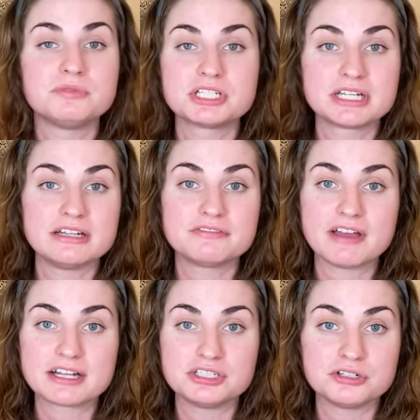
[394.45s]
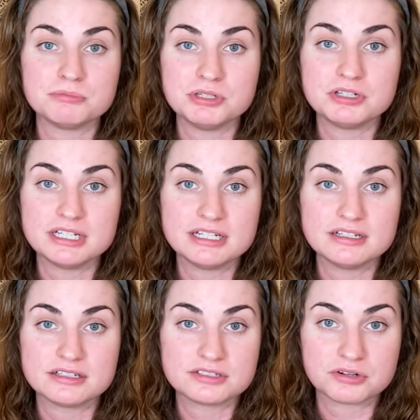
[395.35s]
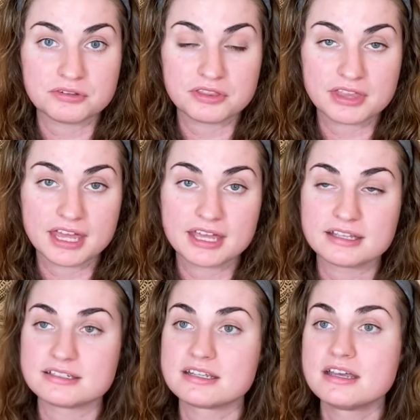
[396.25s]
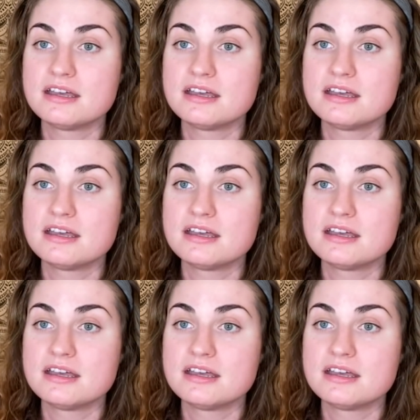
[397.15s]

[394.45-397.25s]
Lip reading: which can affect your immunity to certain things,